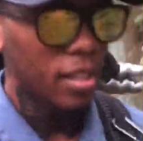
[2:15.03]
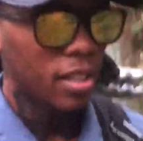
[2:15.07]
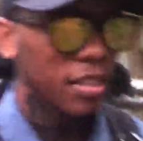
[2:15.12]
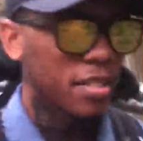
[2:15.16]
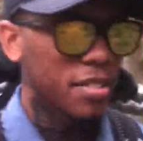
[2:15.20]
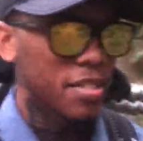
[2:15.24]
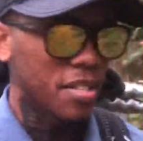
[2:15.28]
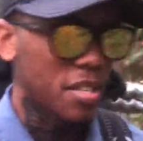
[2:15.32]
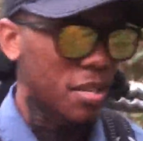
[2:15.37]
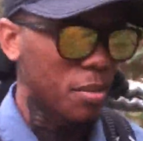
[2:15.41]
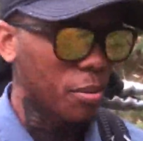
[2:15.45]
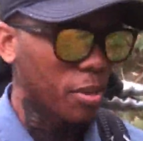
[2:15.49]

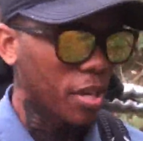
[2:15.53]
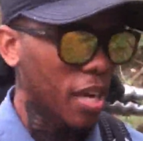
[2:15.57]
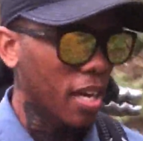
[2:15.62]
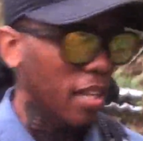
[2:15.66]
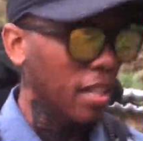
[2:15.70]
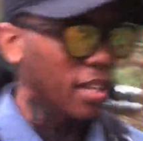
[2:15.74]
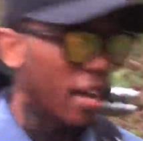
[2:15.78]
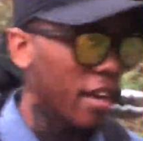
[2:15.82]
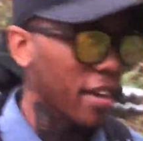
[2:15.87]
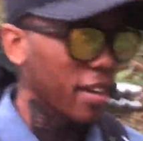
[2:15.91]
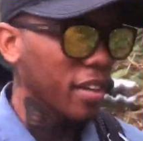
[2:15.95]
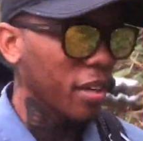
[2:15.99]
see what I
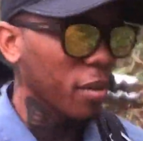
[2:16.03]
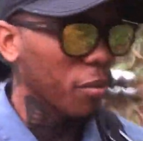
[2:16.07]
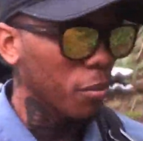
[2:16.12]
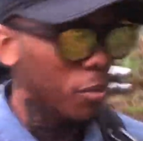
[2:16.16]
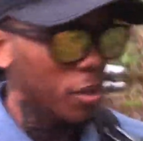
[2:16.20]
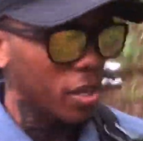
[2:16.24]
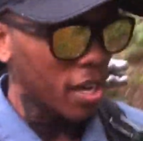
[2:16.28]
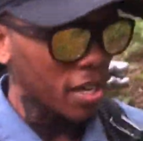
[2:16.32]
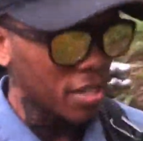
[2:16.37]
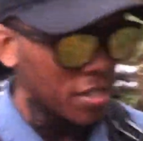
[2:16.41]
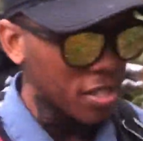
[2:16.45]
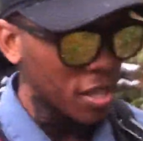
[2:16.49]
like and
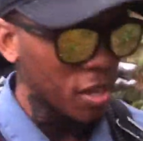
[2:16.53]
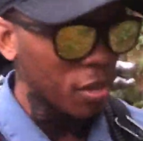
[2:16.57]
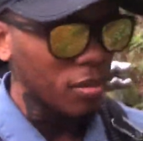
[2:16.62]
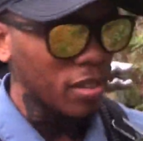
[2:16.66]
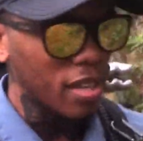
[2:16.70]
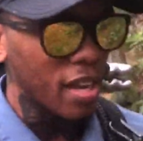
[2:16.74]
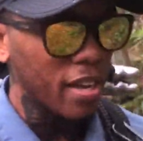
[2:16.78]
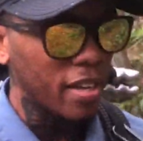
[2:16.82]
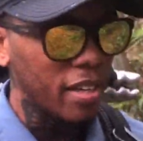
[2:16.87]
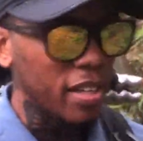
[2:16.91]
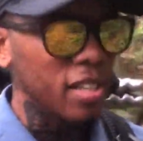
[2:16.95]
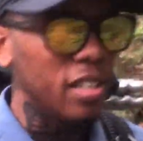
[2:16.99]
what I don't
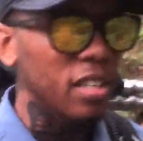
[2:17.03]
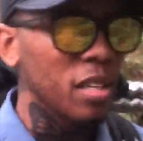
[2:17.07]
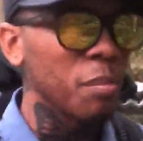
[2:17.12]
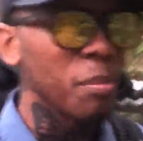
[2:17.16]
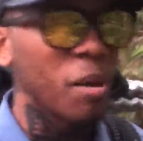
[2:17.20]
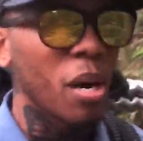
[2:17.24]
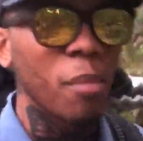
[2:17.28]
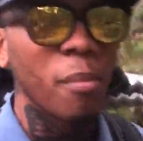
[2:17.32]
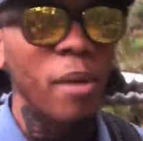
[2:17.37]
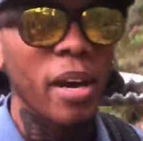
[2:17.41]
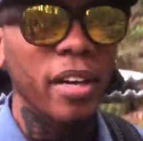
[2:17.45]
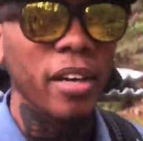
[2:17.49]
like
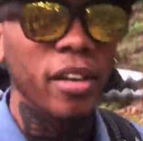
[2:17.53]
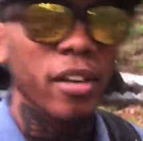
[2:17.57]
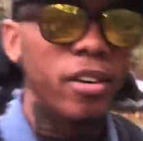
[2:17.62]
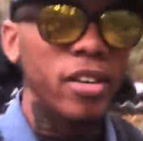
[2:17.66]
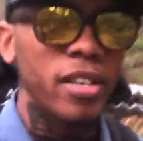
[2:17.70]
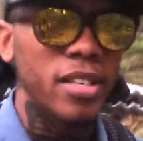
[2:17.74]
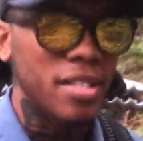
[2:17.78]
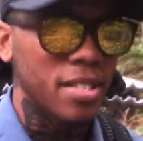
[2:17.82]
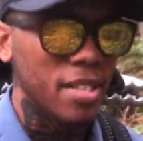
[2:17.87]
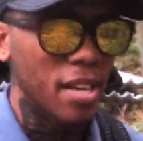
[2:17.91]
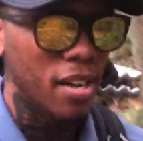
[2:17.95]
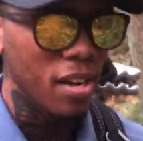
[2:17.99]
about my
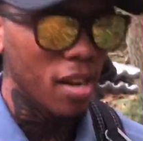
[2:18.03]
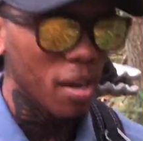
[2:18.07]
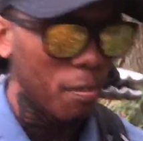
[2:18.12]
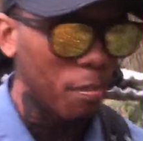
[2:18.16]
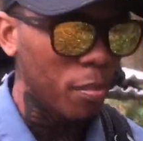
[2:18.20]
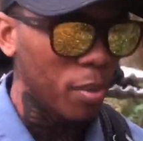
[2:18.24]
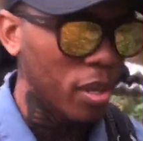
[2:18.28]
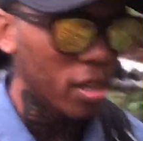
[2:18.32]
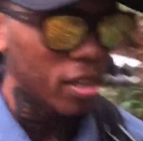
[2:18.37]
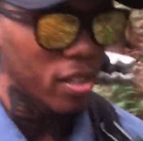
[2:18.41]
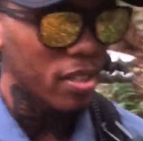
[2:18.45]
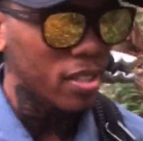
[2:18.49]
current setup
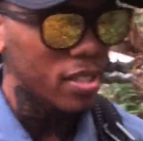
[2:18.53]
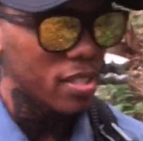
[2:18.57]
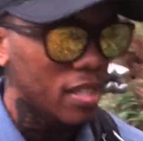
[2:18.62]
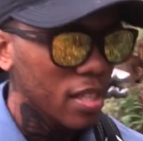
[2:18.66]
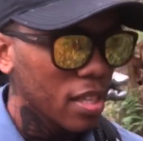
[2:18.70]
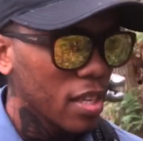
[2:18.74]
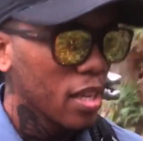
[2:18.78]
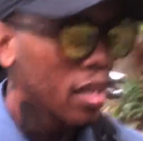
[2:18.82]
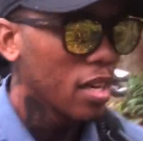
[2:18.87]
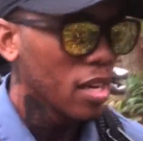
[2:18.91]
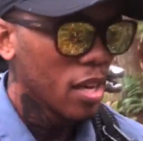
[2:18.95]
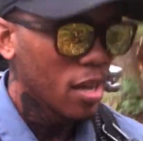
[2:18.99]
and
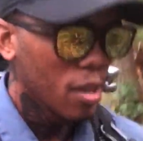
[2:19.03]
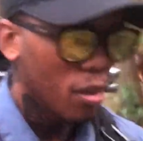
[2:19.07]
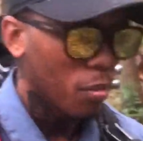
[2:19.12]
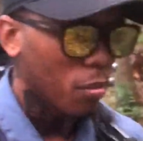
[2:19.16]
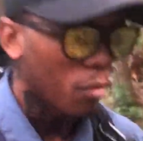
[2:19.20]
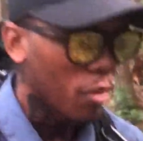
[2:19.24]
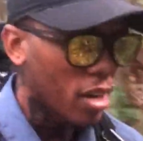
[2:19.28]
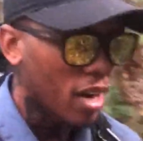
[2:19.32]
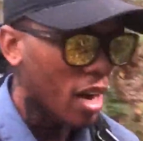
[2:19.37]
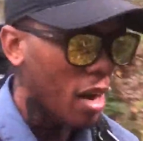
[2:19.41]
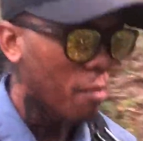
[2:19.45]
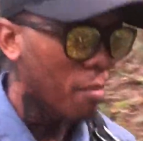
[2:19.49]

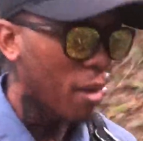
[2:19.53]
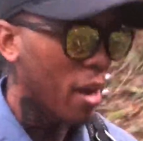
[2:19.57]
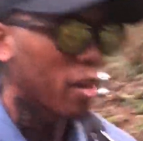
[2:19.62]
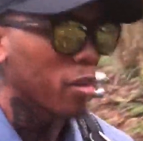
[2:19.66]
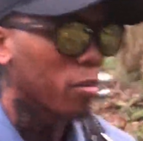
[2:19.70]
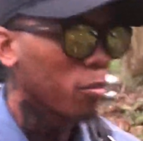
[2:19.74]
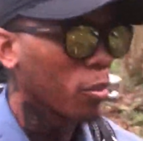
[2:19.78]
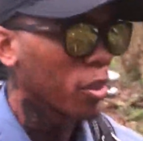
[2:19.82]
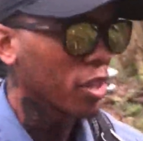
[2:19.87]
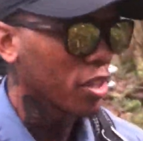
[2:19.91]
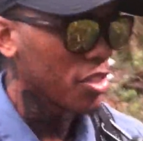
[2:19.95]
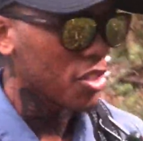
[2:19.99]
what I
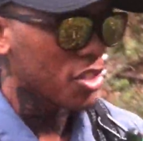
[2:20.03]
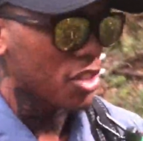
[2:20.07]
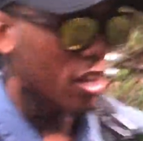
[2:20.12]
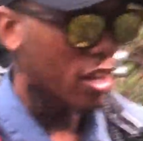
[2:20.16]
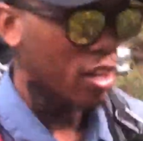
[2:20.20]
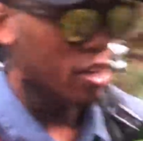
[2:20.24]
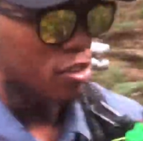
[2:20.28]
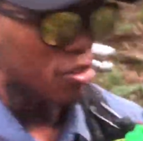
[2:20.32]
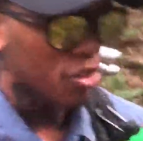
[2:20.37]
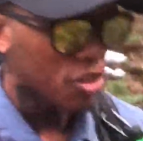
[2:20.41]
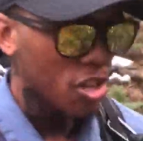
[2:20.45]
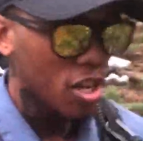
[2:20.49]
might want to
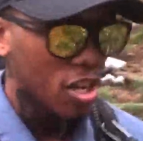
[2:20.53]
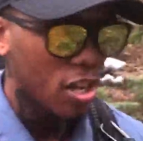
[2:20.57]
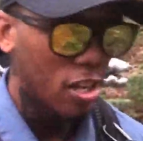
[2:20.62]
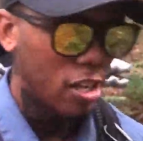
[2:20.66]
change.